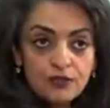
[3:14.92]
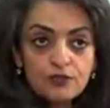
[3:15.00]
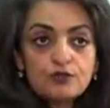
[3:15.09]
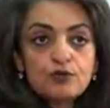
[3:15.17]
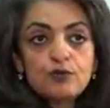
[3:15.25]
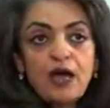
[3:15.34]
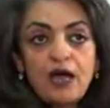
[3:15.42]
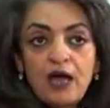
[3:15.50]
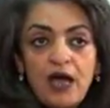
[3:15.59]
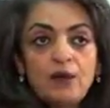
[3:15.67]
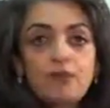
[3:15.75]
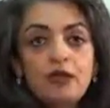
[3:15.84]
So
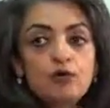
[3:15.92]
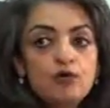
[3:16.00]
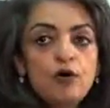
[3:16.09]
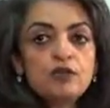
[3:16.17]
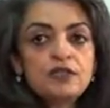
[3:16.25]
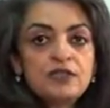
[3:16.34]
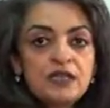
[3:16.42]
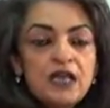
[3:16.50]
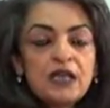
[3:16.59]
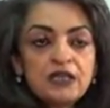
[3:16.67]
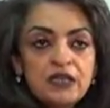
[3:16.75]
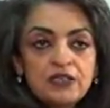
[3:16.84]
I may go on
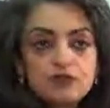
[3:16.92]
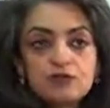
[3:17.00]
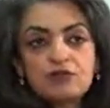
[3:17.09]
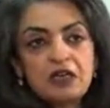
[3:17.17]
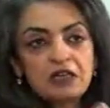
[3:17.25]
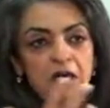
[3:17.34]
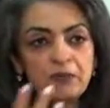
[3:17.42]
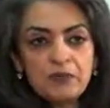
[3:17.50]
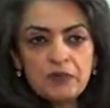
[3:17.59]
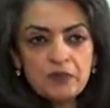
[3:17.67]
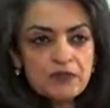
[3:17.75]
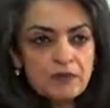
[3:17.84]
saying that, that
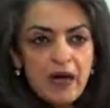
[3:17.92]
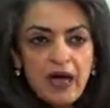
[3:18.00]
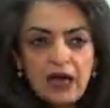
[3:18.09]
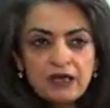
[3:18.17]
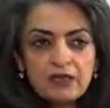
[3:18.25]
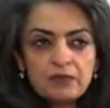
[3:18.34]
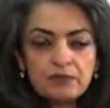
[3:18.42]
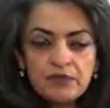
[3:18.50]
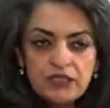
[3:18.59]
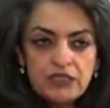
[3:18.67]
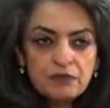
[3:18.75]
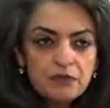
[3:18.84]
company was bad, the
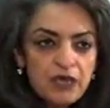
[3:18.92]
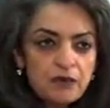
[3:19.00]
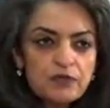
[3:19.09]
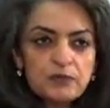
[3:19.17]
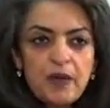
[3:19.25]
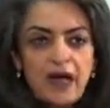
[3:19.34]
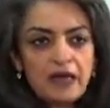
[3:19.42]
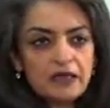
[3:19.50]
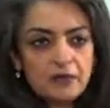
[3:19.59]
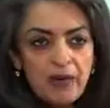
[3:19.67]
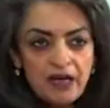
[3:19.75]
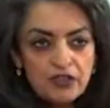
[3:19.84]
team there was bad,
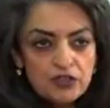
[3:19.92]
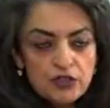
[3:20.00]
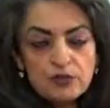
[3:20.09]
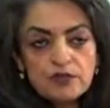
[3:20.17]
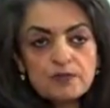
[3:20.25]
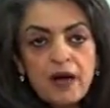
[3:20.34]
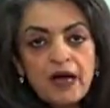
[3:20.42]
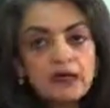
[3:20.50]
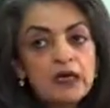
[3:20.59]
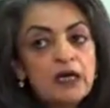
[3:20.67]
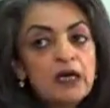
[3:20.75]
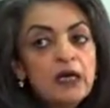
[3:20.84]
the manager was bad,